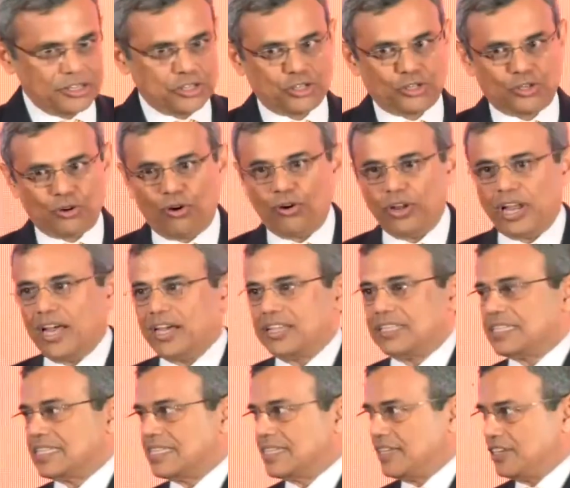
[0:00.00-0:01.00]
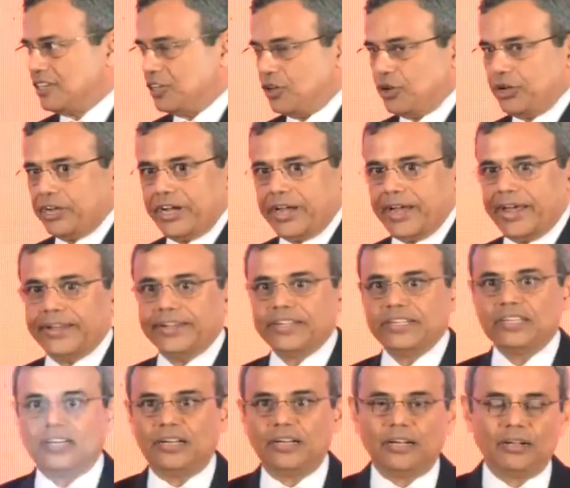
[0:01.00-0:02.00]
shoreline city
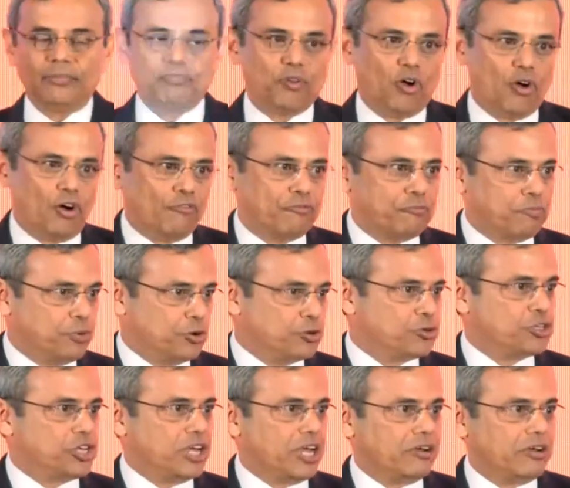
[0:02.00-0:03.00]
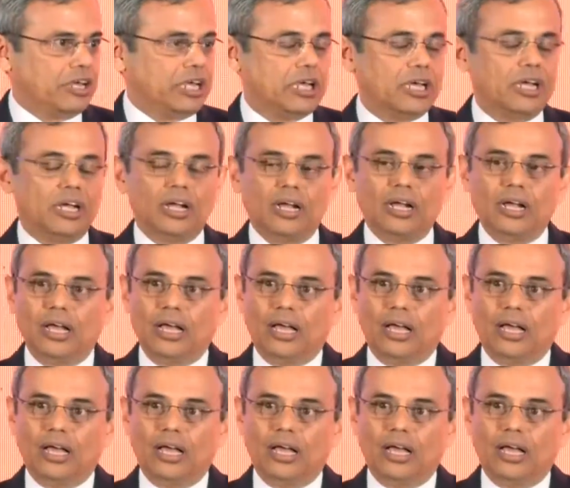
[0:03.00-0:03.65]
and of Puducherry,